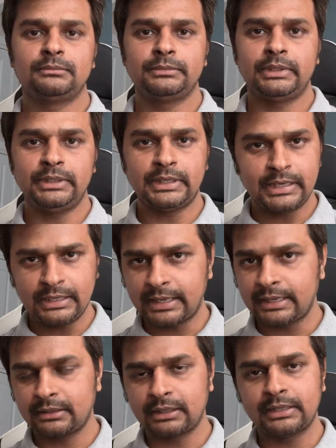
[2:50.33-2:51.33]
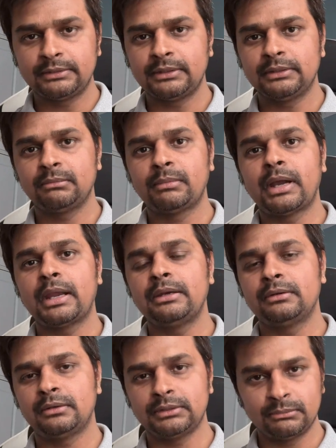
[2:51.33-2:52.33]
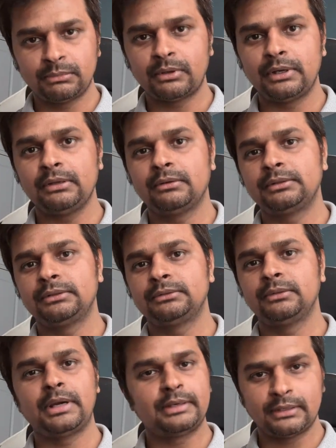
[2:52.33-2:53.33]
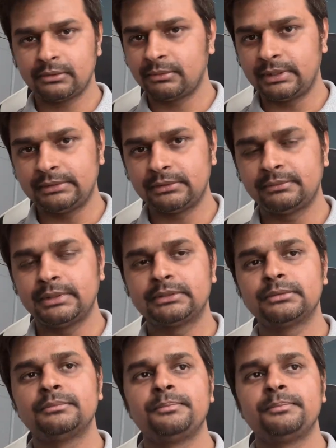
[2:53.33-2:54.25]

in any, like either in the mind or the body or the soul, it can go either ways.